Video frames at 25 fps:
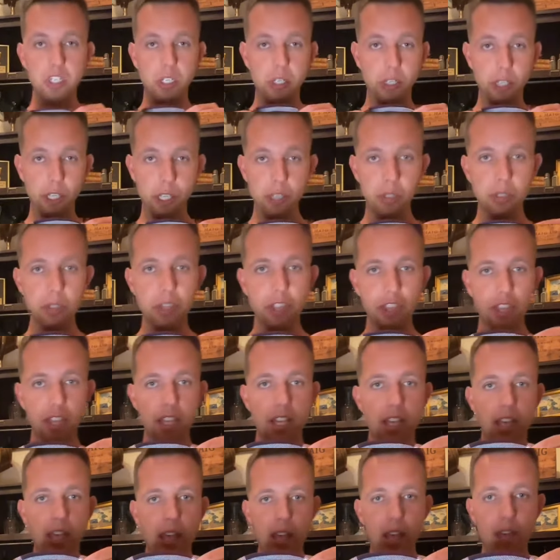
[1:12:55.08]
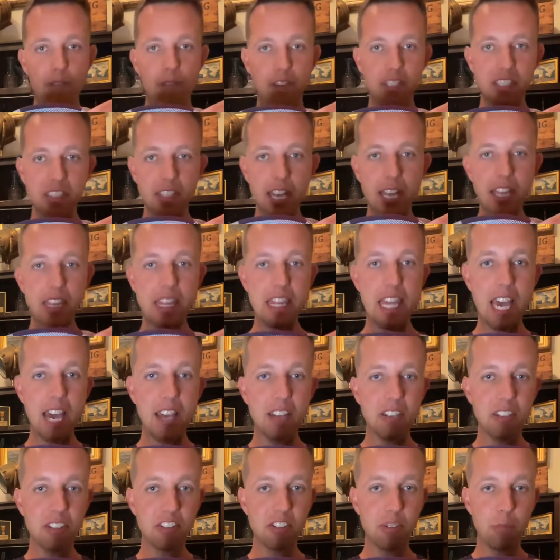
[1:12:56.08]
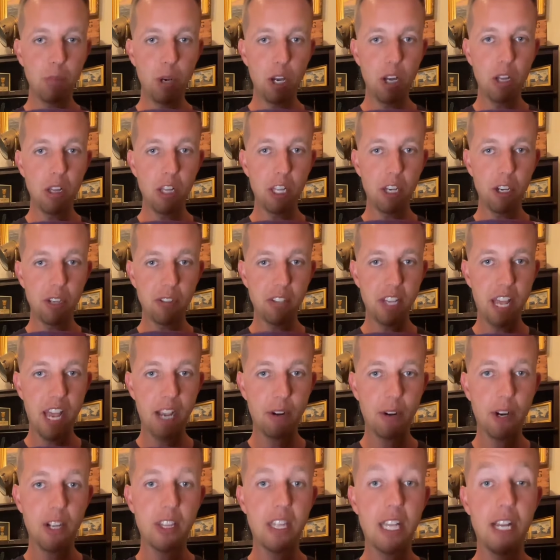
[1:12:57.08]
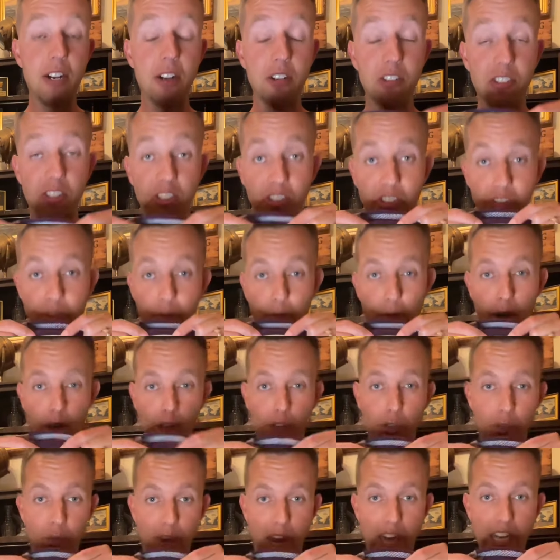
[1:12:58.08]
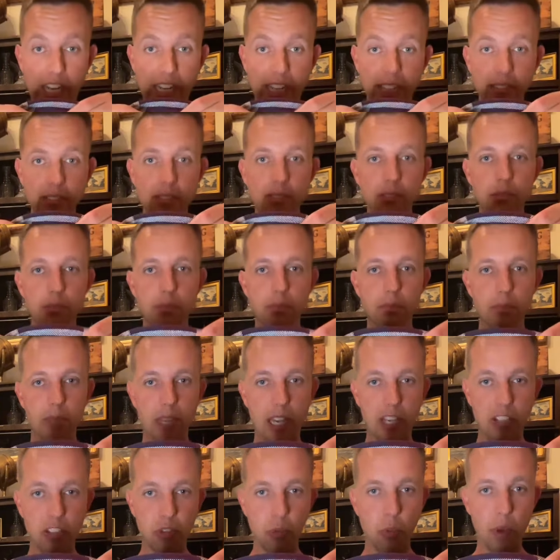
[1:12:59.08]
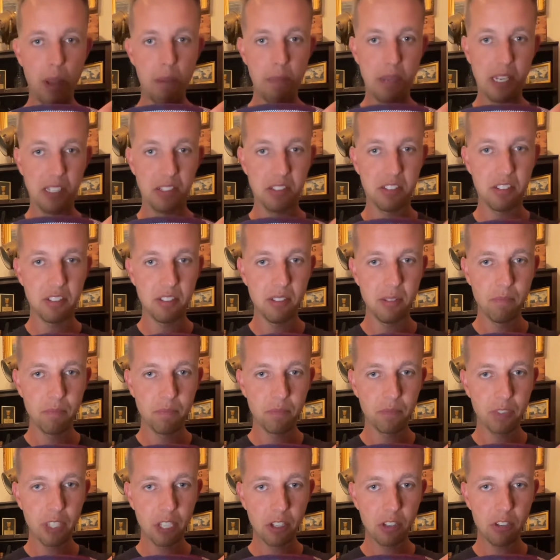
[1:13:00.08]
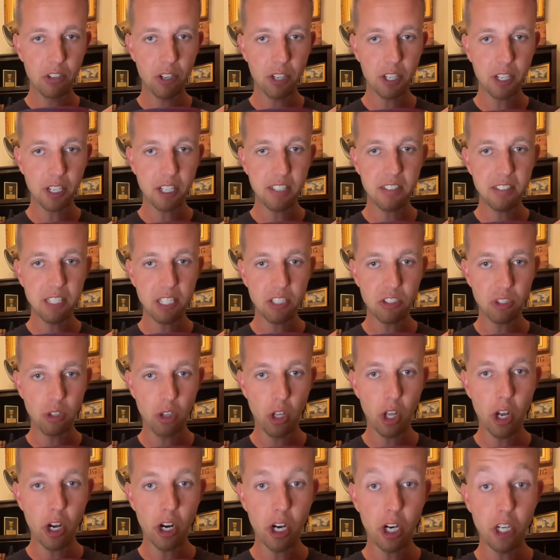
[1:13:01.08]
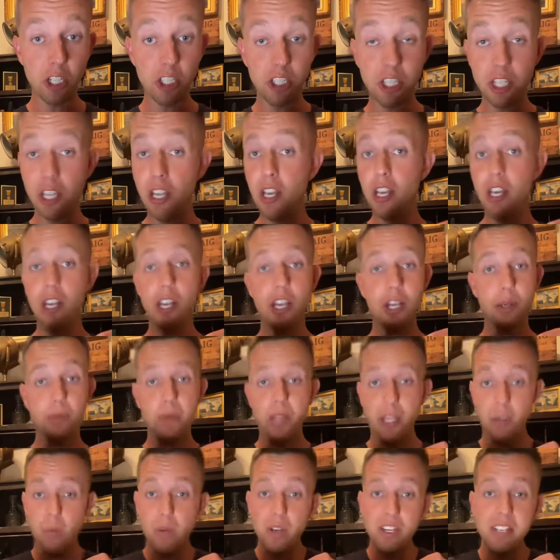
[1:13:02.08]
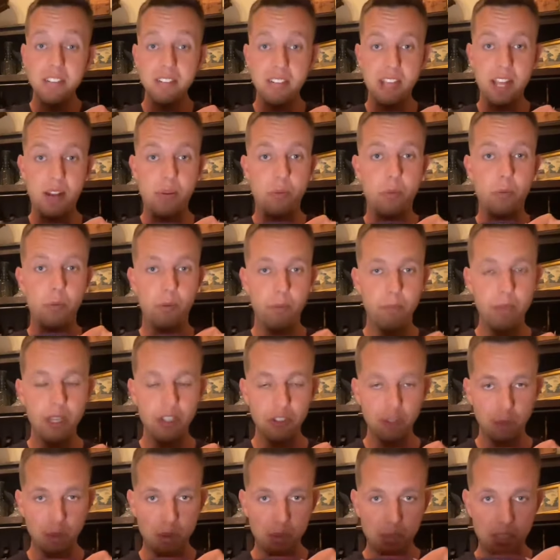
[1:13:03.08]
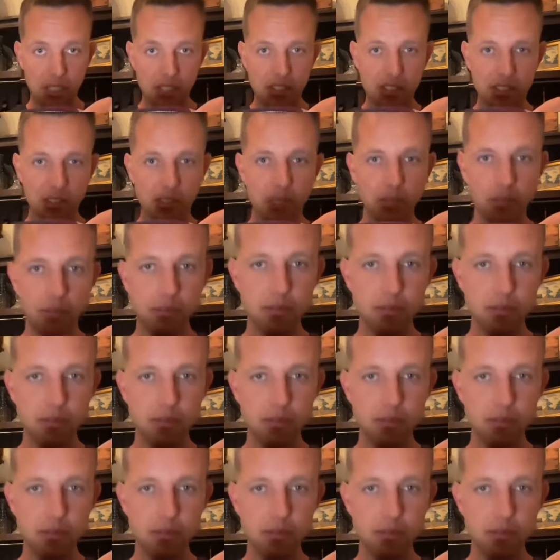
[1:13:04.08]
Duluth, if it's got that small little tag right there, it's a smaller writing, it's women's. So you're going to see it's large. You'll be like, what is that? Men's or women's?